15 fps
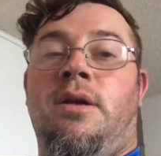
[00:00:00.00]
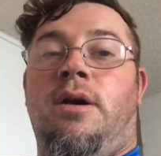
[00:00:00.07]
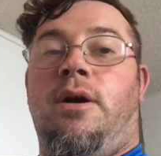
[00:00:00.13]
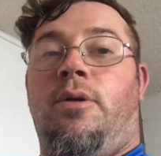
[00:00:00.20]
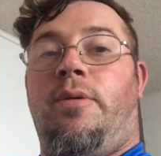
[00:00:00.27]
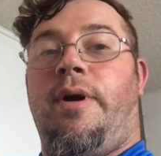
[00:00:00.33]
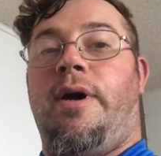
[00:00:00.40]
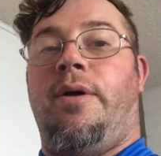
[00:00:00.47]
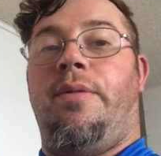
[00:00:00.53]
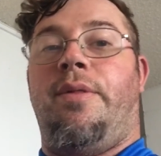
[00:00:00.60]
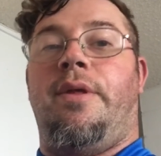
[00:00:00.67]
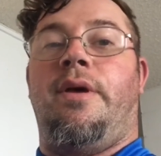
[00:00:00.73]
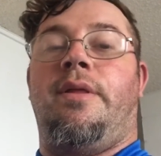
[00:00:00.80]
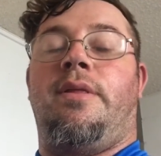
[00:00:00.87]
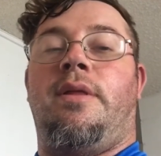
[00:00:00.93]

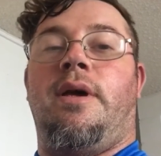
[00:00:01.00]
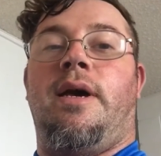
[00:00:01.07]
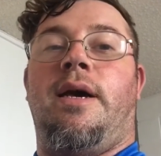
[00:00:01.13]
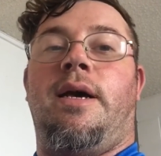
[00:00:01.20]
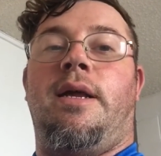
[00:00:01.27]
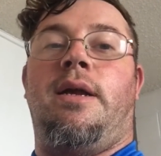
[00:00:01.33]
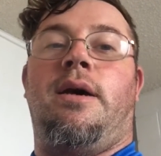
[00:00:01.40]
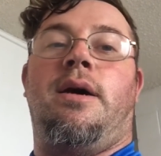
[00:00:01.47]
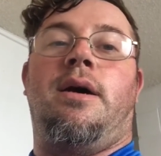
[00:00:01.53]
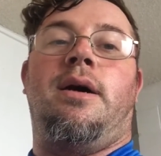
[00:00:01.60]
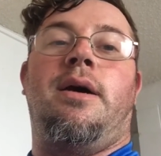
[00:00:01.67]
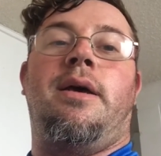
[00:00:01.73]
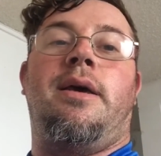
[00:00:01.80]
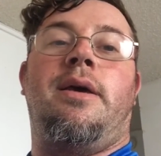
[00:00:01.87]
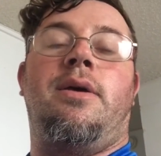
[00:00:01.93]
around
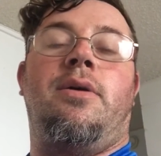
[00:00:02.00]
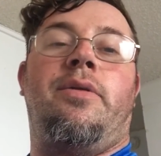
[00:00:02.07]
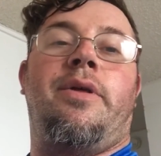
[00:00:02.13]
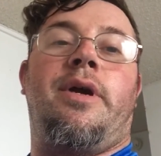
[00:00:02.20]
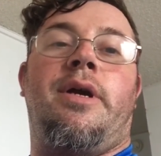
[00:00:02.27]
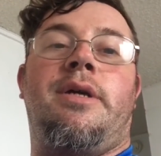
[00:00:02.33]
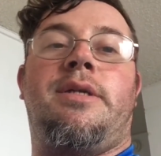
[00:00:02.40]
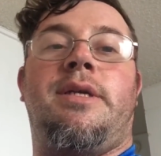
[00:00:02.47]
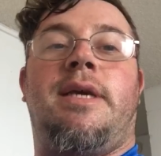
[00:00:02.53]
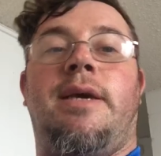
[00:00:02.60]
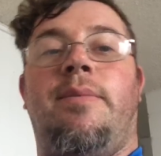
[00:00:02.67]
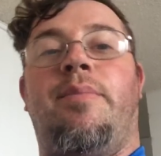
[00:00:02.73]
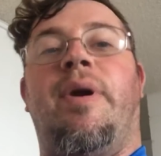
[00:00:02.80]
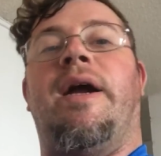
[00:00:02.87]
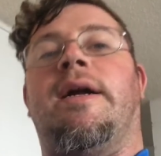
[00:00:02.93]
that hill there to
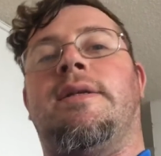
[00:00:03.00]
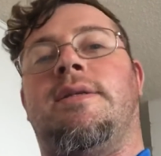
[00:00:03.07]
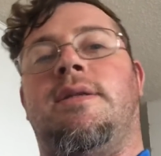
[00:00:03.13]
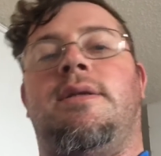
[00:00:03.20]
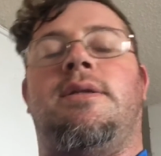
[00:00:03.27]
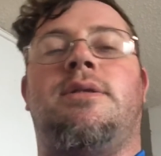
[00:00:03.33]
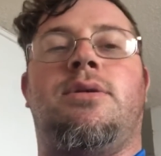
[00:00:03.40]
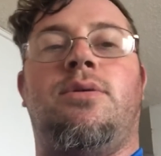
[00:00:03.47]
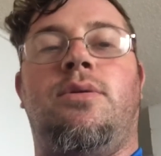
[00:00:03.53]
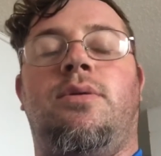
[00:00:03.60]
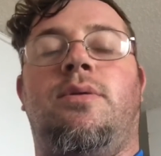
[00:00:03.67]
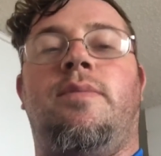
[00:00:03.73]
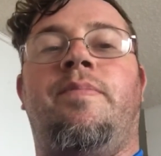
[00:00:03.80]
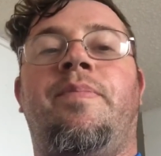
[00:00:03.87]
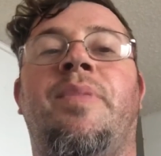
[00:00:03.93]
get back to the
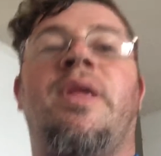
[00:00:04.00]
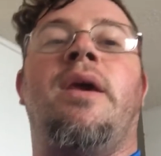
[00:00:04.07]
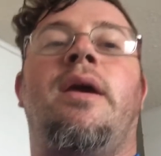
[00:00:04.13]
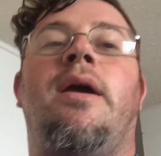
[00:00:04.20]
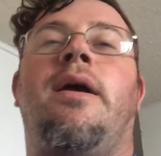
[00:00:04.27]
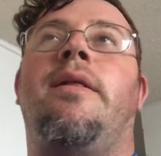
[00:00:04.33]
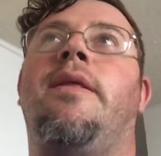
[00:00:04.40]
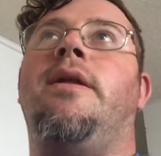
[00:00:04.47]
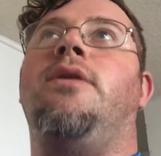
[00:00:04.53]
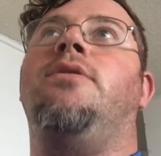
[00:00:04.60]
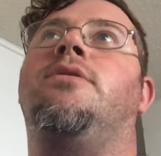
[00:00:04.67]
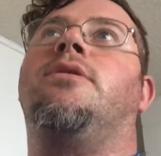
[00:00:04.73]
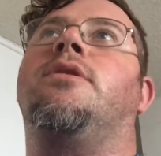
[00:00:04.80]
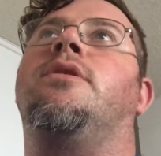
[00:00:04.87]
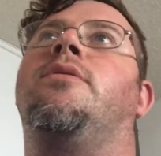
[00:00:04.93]
school. And then you
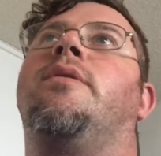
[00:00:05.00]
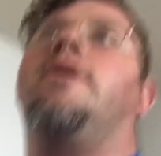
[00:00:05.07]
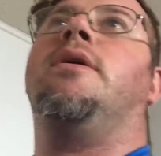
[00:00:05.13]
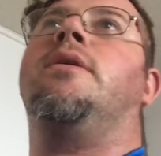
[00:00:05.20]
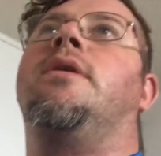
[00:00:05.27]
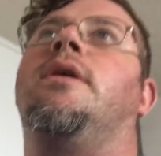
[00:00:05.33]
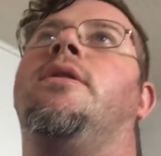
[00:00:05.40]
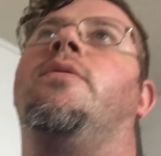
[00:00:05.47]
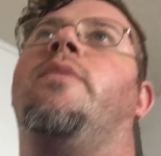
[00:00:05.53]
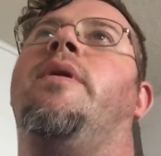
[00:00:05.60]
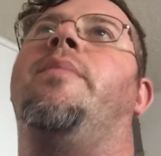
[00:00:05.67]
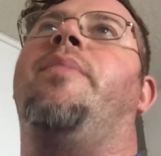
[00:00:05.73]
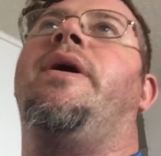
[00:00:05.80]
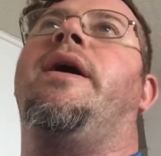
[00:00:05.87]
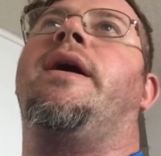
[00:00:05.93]
turn around on the way
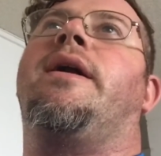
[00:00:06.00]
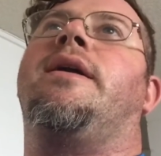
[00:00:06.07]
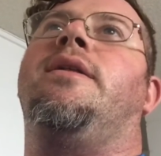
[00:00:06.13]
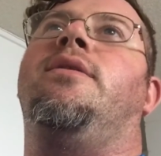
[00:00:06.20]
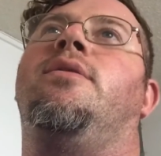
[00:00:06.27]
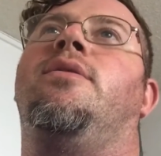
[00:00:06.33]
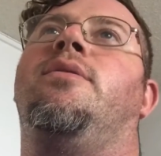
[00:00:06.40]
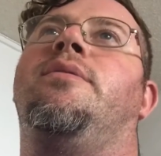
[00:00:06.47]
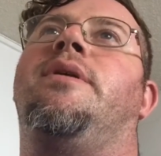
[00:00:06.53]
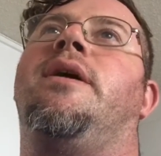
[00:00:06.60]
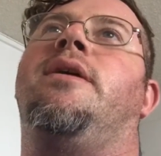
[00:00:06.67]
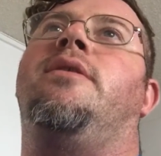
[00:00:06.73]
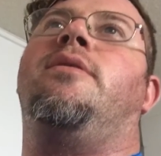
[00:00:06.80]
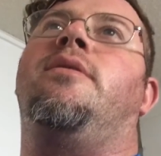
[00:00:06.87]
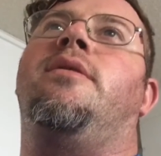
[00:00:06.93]
back and you go
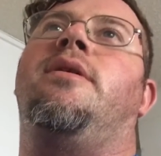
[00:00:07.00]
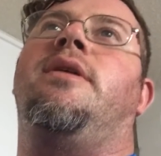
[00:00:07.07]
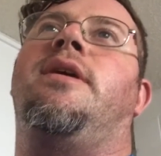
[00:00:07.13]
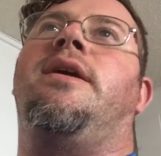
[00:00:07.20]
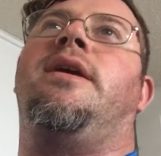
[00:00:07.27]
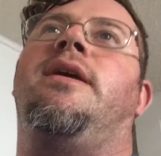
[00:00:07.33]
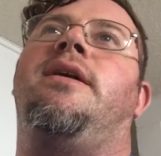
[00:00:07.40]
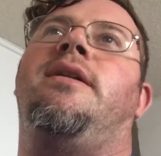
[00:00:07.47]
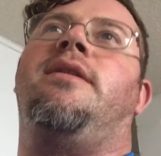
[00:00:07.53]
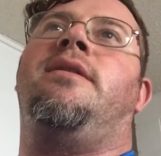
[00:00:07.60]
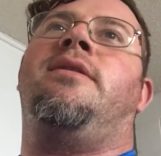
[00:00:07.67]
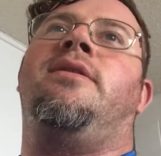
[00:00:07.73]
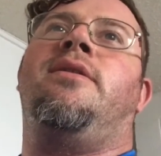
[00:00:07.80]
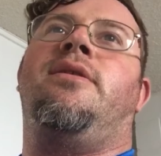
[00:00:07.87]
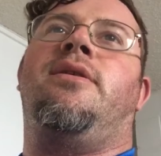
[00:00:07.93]
down again
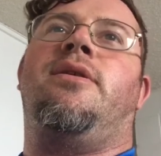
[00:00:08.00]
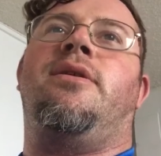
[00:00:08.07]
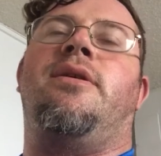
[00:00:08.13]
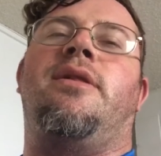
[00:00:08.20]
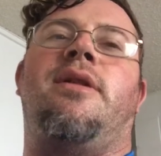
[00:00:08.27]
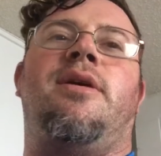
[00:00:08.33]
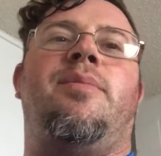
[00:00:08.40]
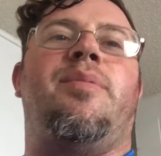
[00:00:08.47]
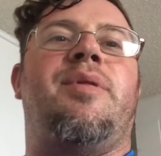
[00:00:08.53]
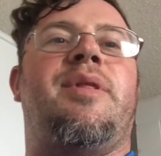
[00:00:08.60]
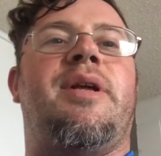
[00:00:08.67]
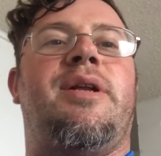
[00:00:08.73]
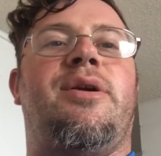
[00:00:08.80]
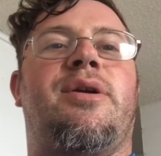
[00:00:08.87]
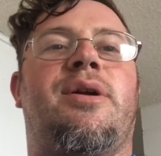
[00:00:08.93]
early, but
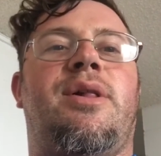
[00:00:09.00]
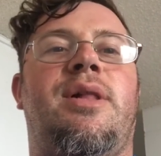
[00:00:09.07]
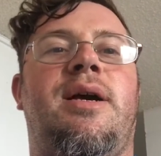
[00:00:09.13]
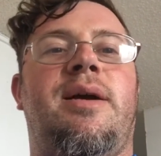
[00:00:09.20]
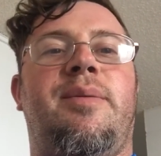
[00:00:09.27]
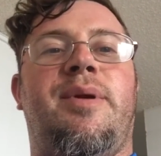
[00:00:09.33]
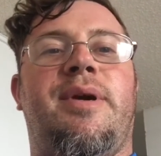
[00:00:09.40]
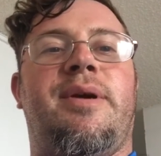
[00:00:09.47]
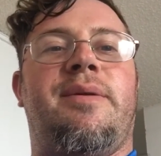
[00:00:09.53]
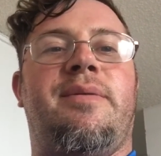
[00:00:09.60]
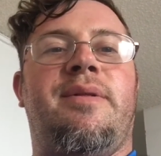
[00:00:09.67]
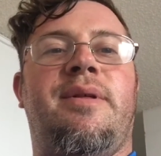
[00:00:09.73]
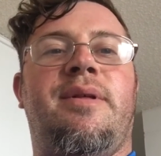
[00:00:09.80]
then you're climbing